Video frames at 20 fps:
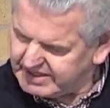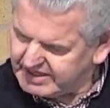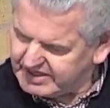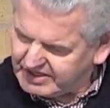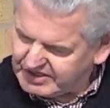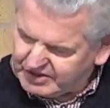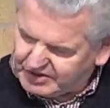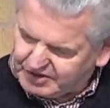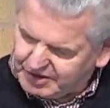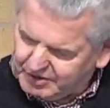
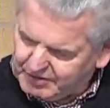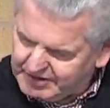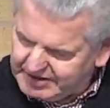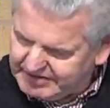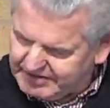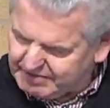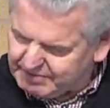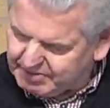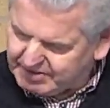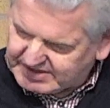not only
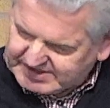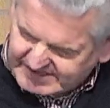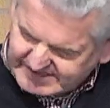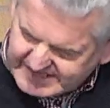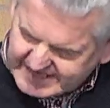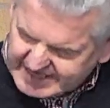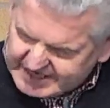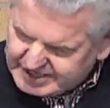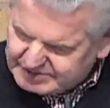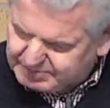in the present
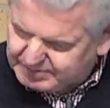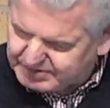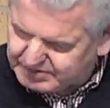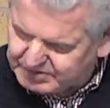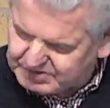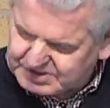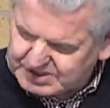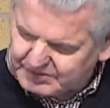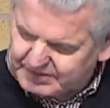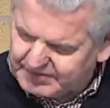age, but
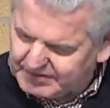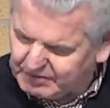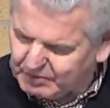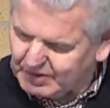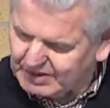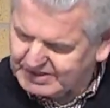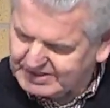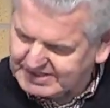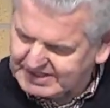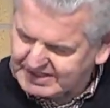also in the
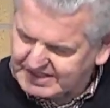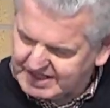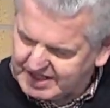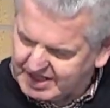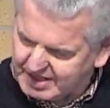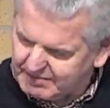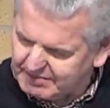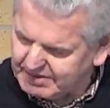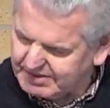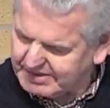one to
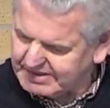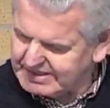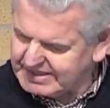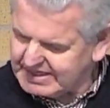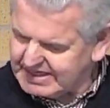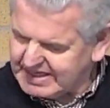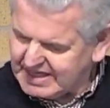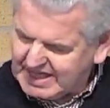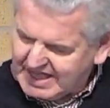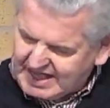come.
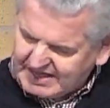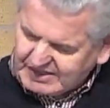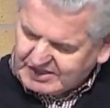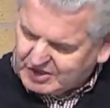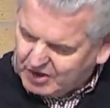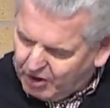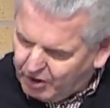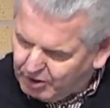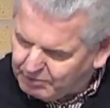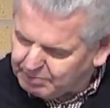And
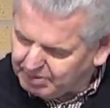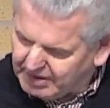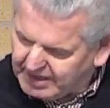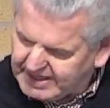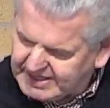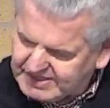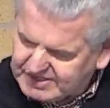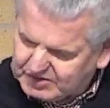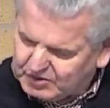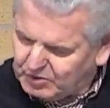God
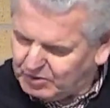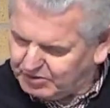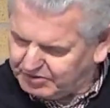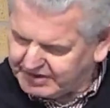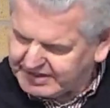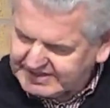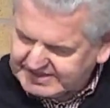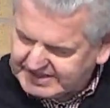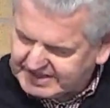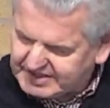placed all
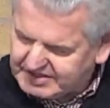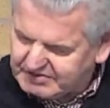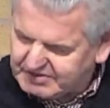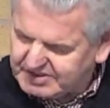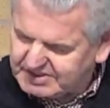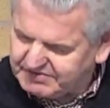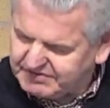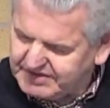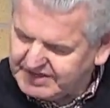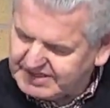things under
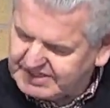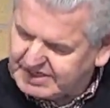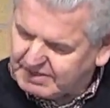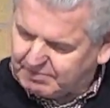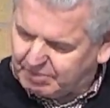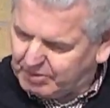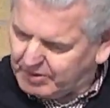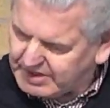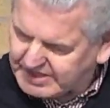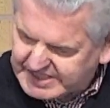his feet and
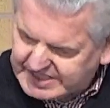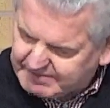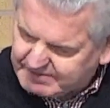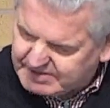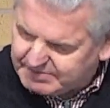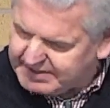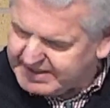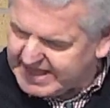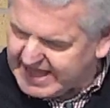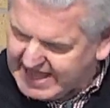appointed him
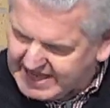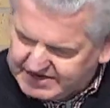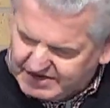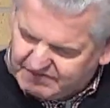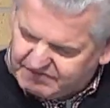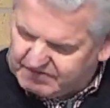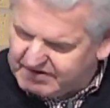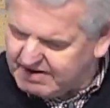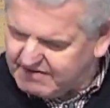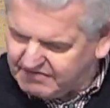to be head
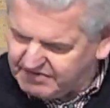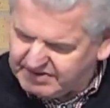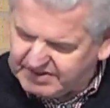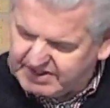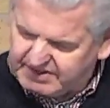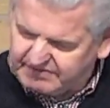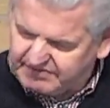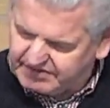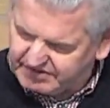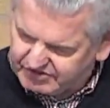over
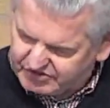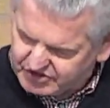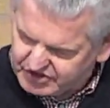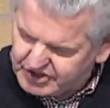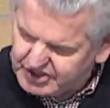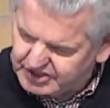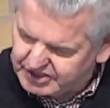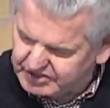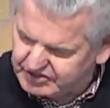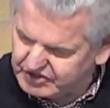everything for the
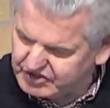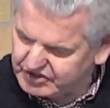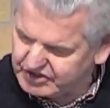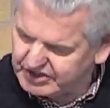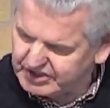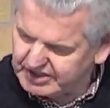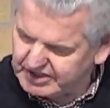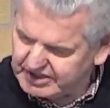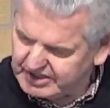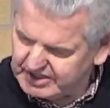church,
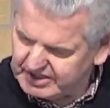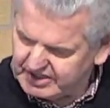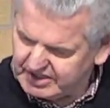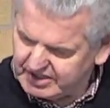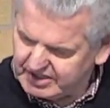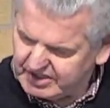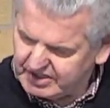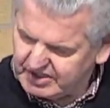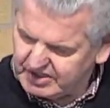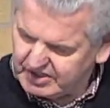
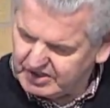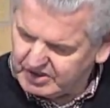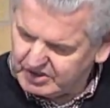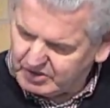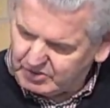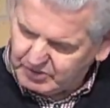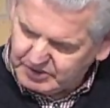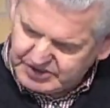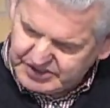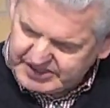
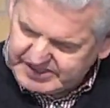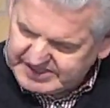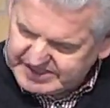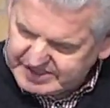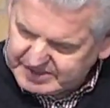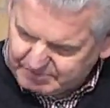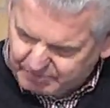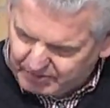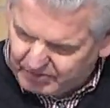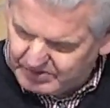which is
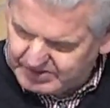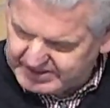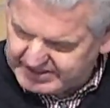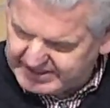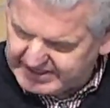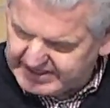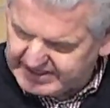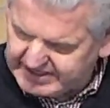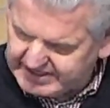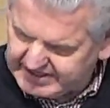his
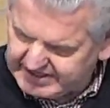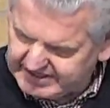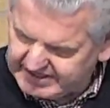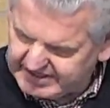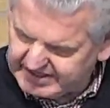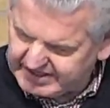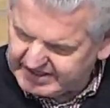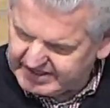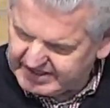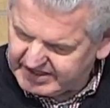body
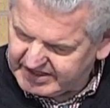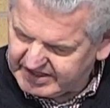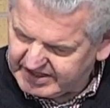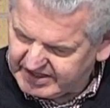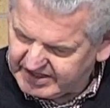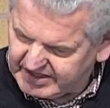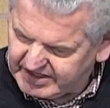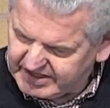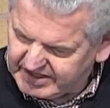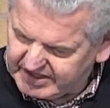
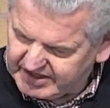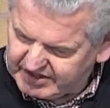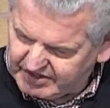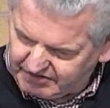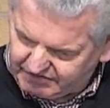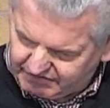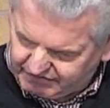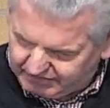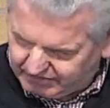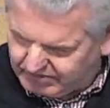the
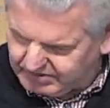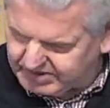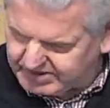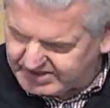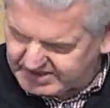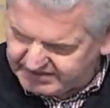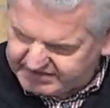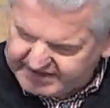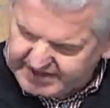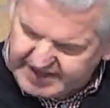
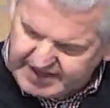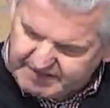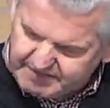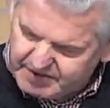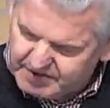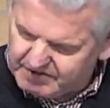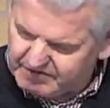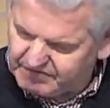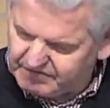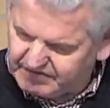fullness of Him
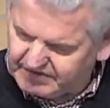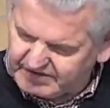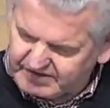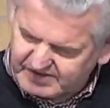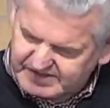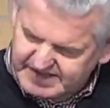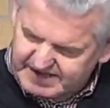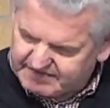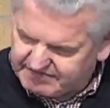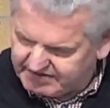who
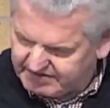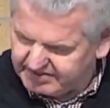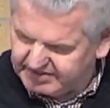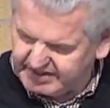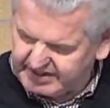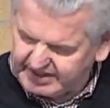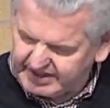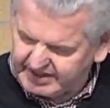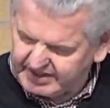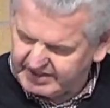fills
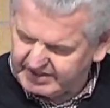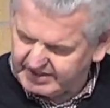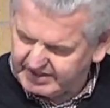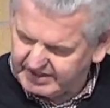everything